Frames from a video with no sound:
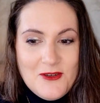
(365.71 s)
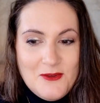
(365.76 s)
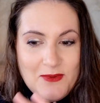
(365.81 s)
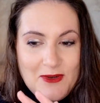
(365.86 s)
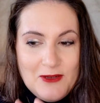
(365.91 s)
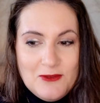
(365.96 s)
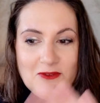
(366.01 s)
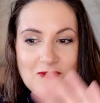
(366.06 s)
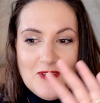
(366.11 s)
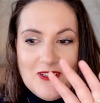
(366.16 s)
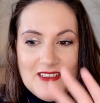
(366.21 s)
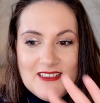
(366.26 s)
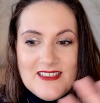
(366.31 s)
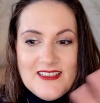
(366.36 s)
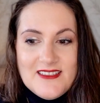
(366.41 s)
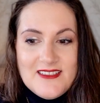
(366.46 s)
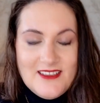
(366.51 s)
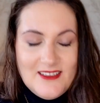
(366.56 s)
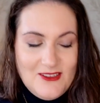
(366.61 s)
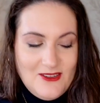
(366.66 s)
about
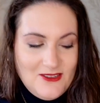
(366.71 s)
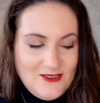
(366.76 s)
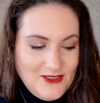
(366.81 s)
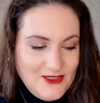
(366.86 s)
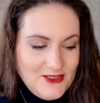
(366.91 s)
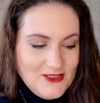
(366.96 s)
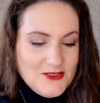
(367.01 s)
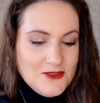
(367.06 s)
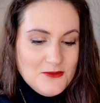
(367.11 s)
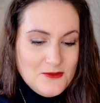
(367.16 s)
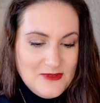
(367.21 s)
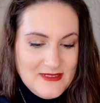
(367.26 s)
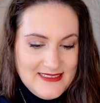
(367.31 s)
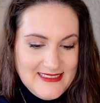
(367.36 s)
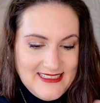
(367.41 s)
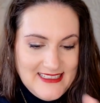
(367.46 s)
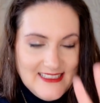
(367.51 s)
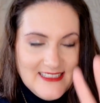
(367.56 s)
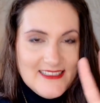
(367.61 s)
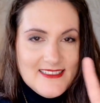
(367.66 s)
fragrances that are not
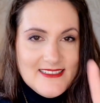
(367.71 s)
released